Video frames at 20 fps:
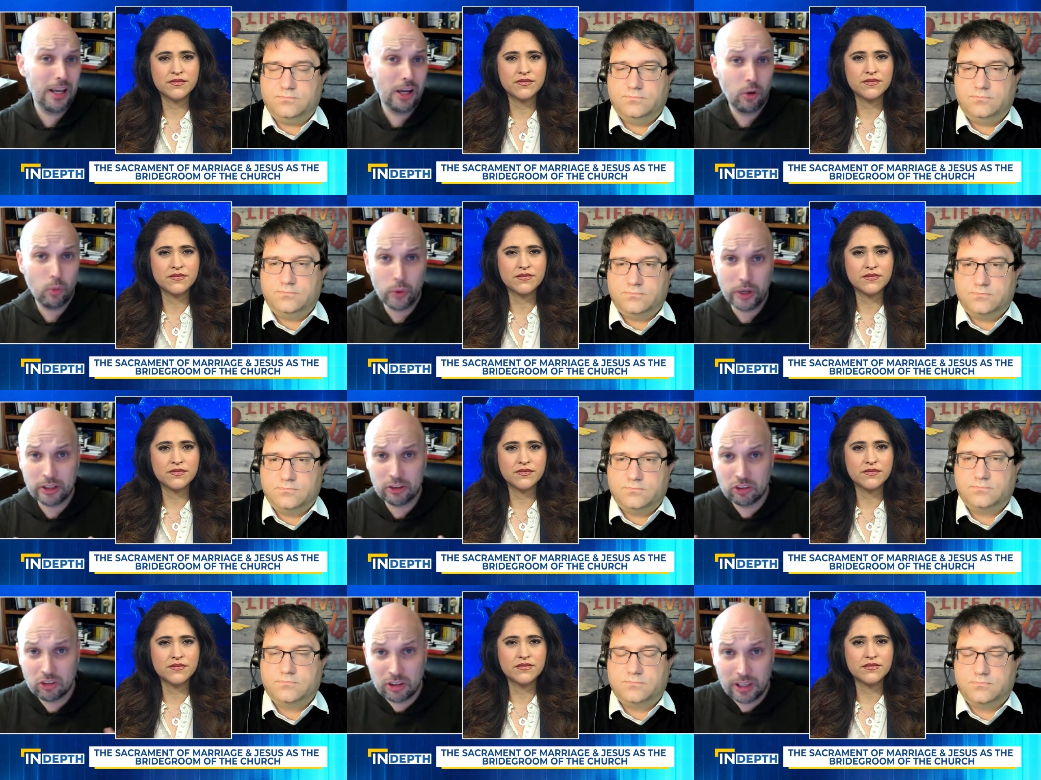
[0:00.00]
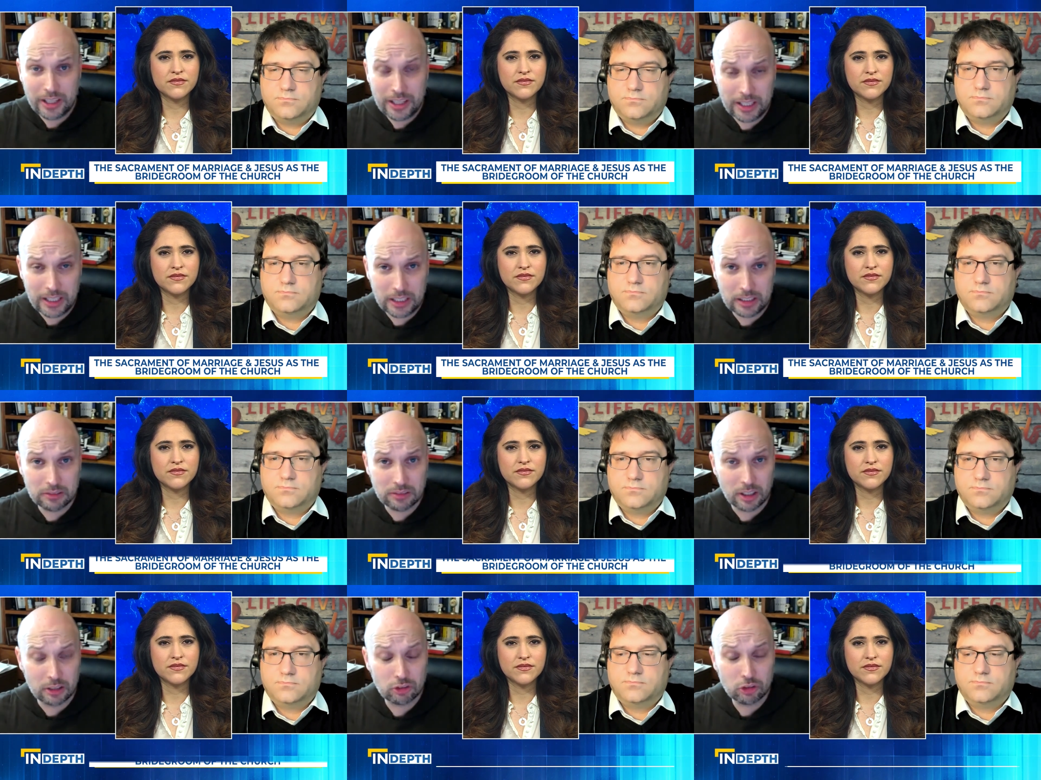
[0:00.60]
Speaker 1: which
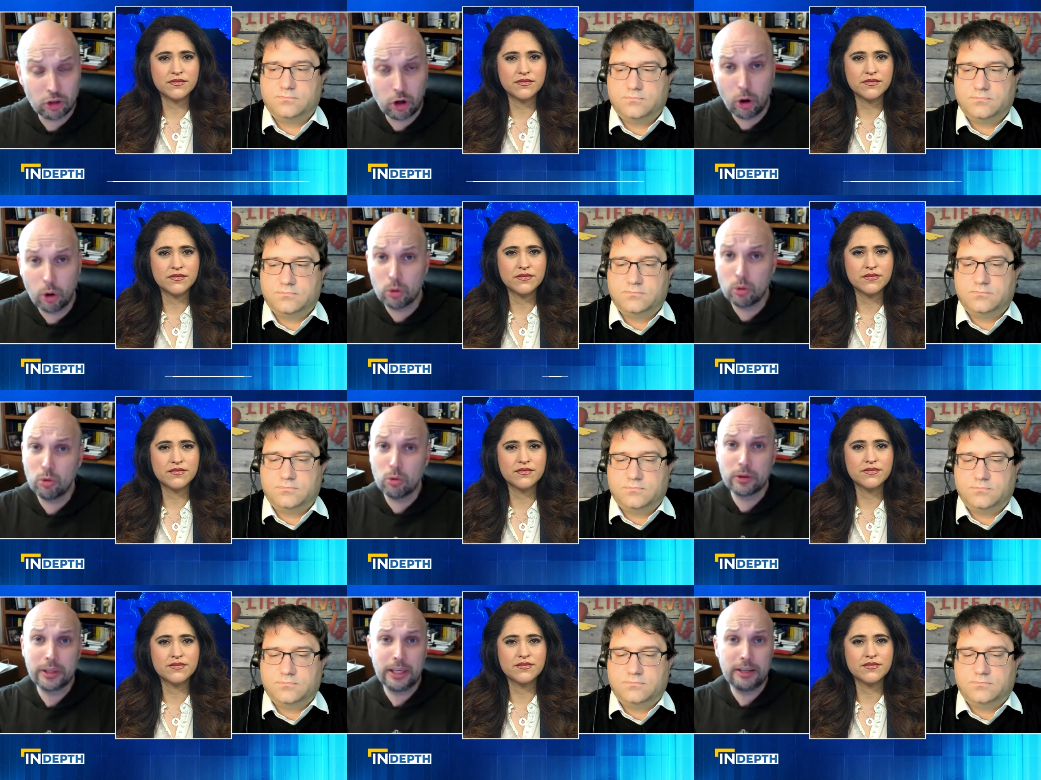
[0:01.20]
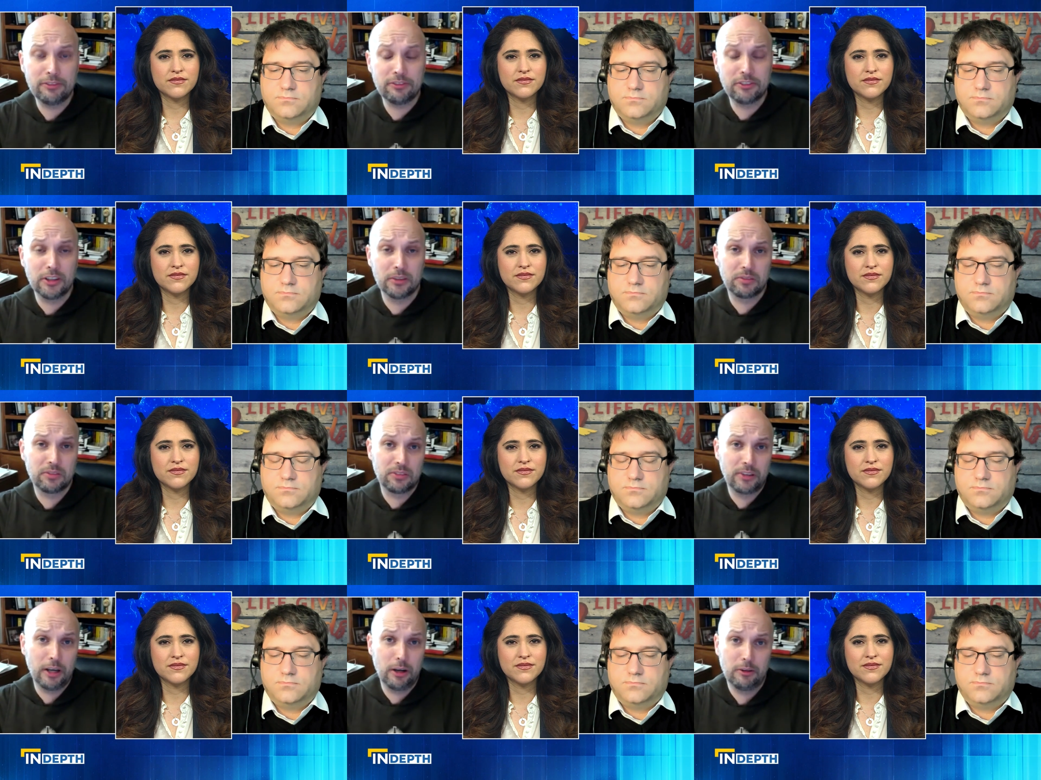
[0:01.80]
is a total gift of
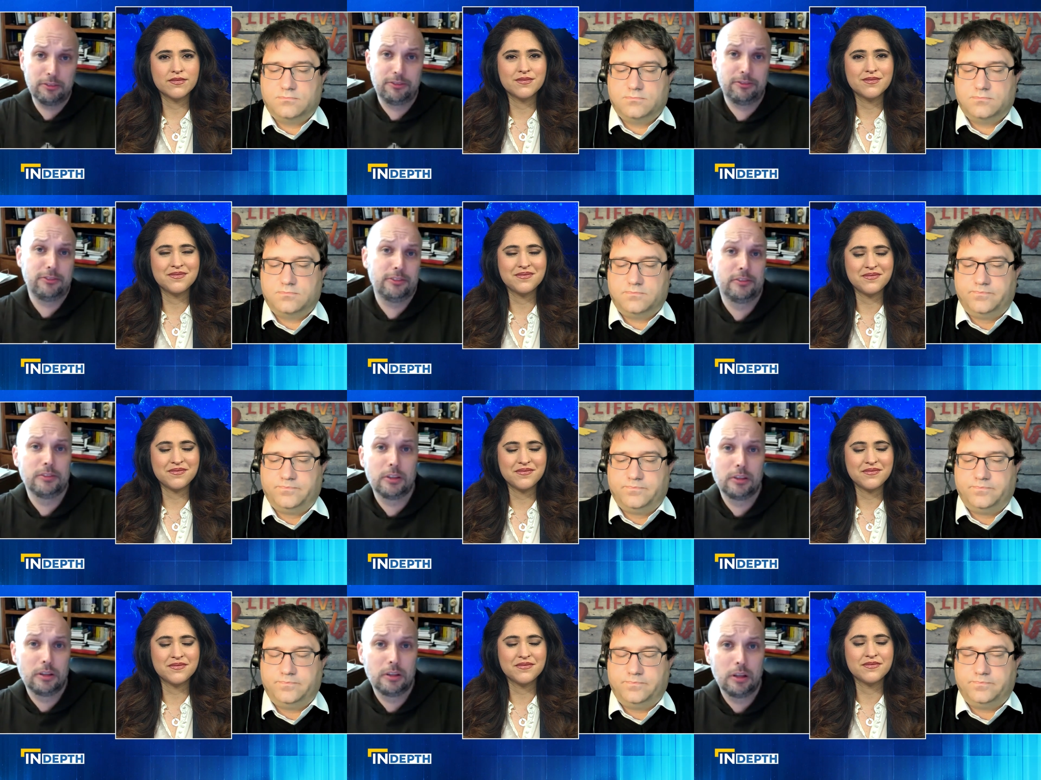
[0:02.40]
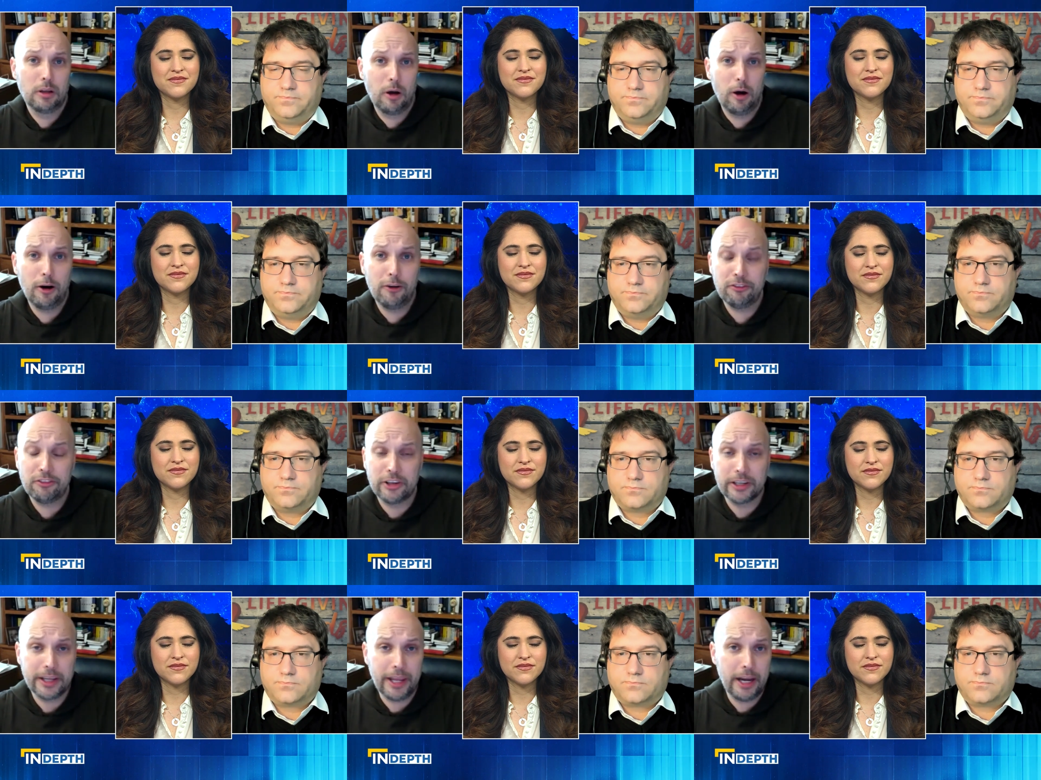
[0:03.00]
self,
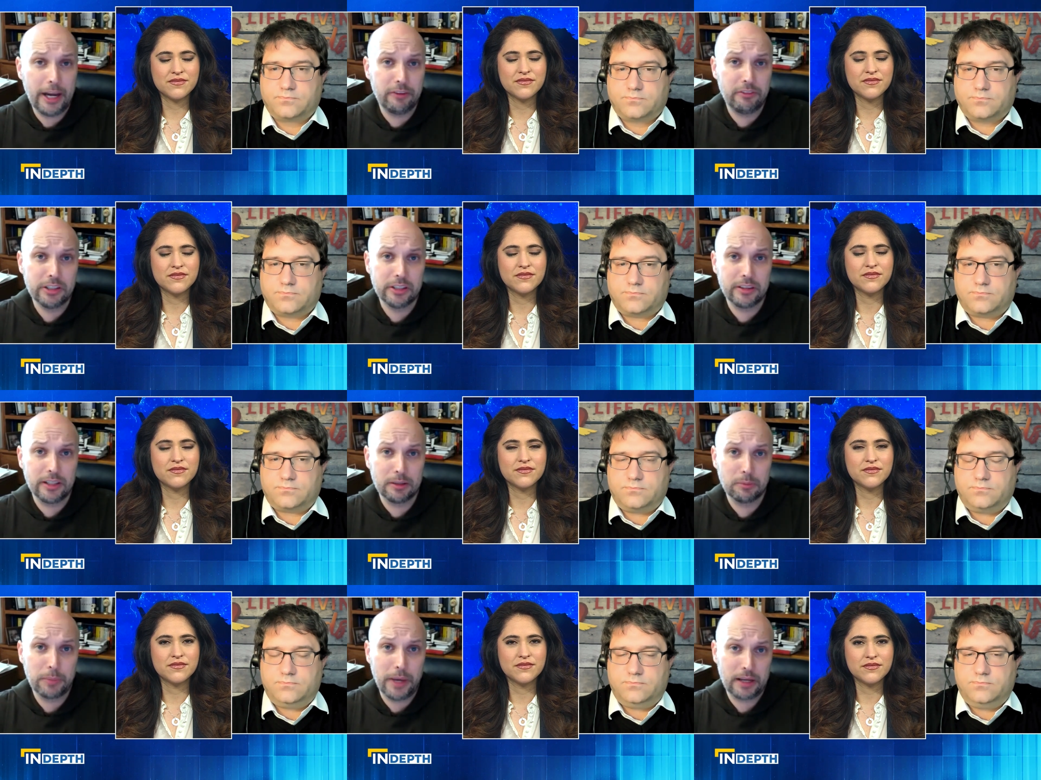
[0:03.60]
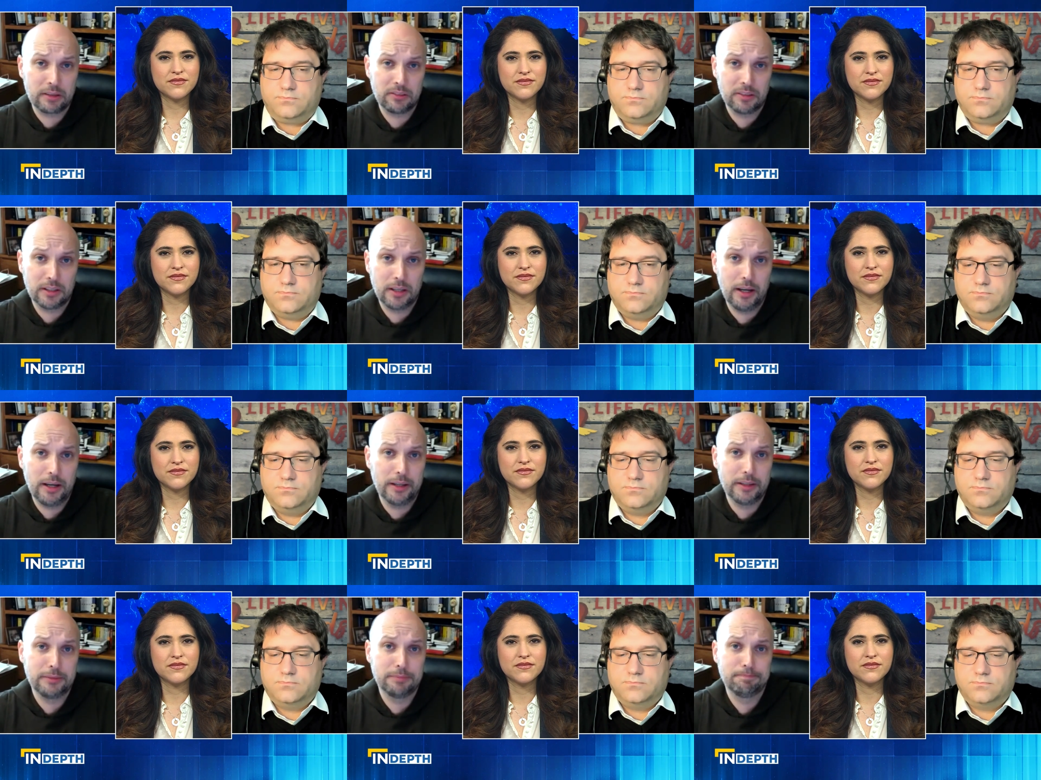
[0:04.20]
offering everything back to
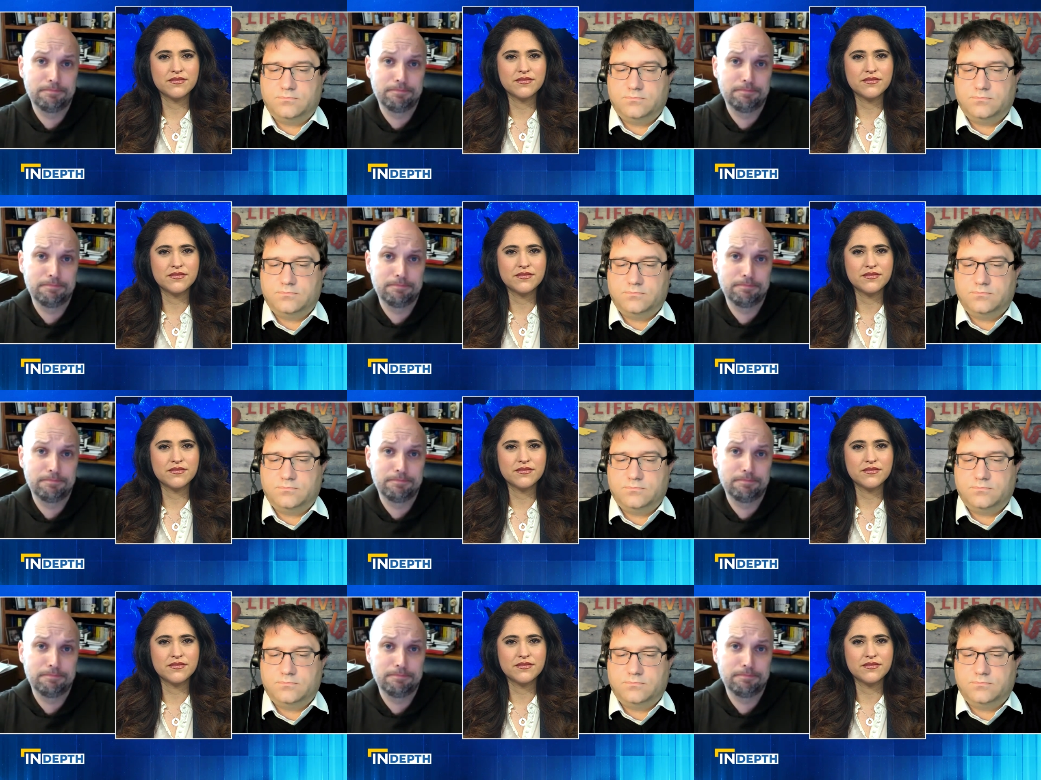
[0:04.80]
God.